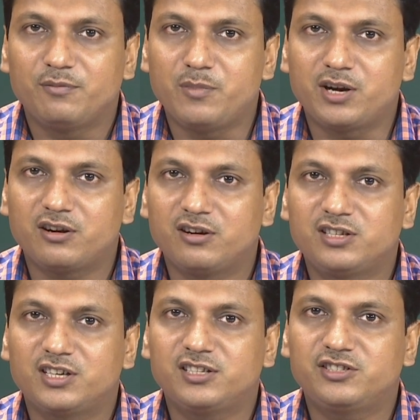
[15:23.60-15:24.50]

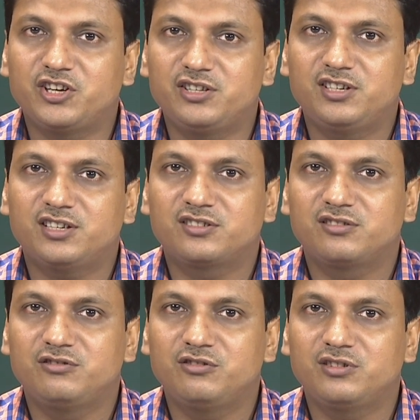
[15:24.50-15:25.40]
metallurgical changes
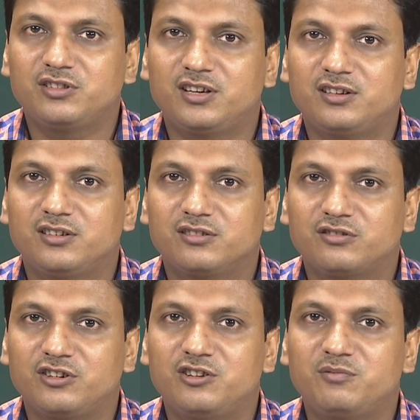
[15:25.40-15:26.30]
during the
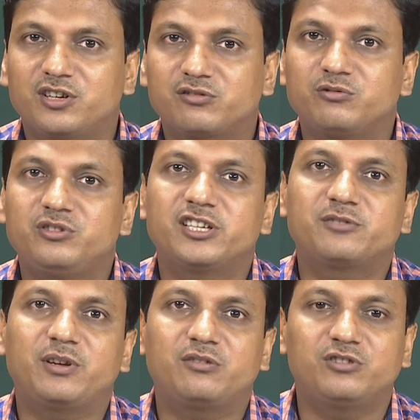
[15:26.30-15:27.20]
solidification with
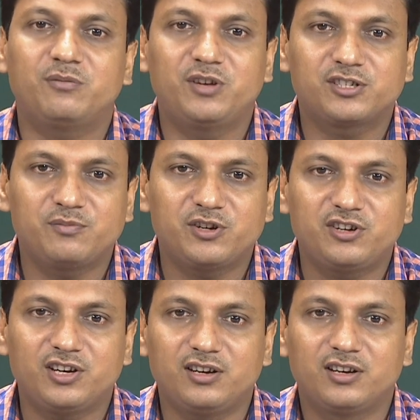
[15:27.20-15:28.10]
respect to the base
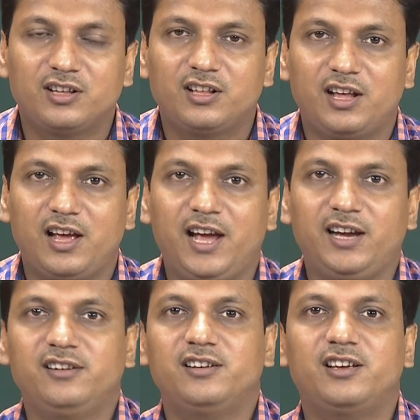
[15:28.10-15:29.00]
material,
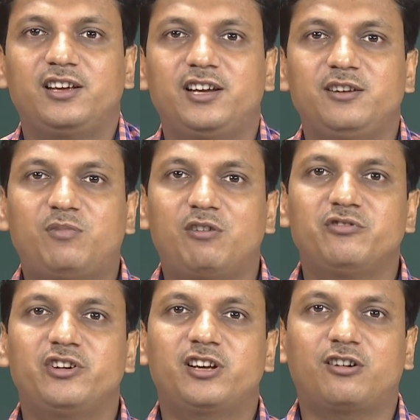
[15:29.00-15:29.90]
and any
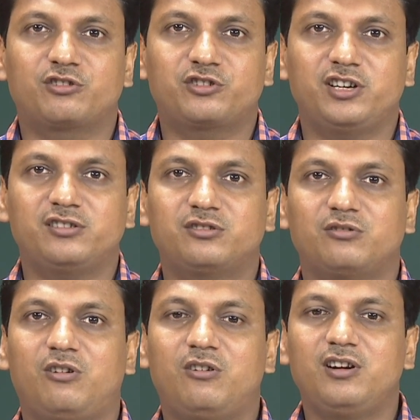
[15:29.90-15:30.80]
boundary constants
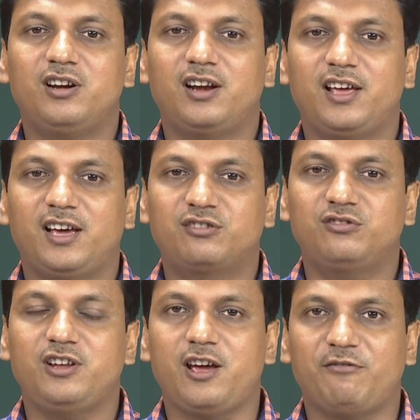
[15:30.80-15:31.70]
all
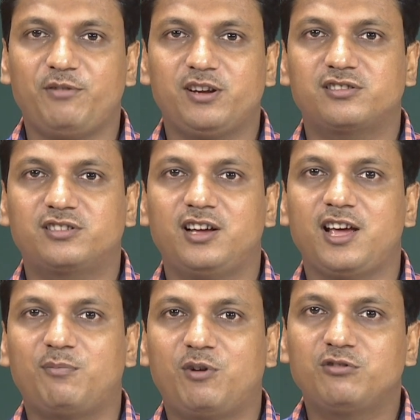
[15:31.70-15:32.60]
actually affects
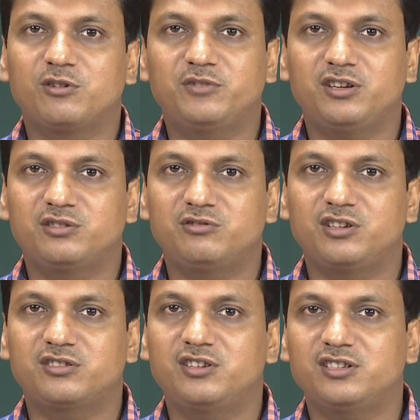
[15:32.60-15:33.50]
the amount of the
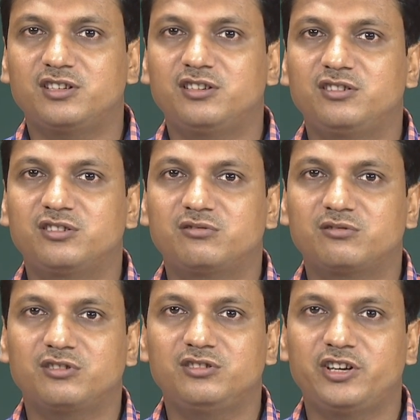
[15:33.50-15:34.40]
residual stress and the
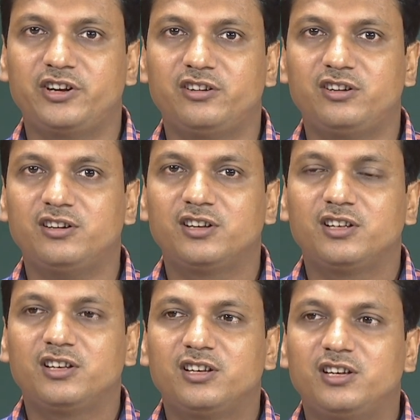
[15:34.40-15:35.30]
distortion generated
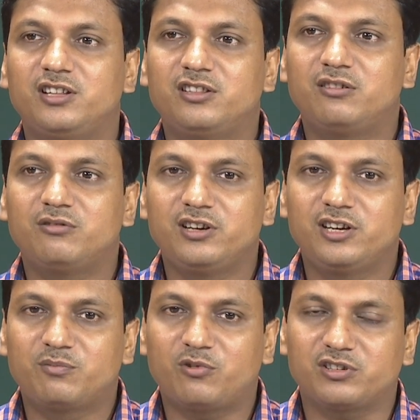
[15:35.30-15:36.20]
in the
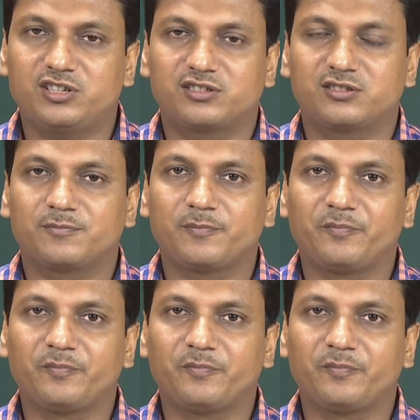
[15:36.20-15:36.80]
welding process.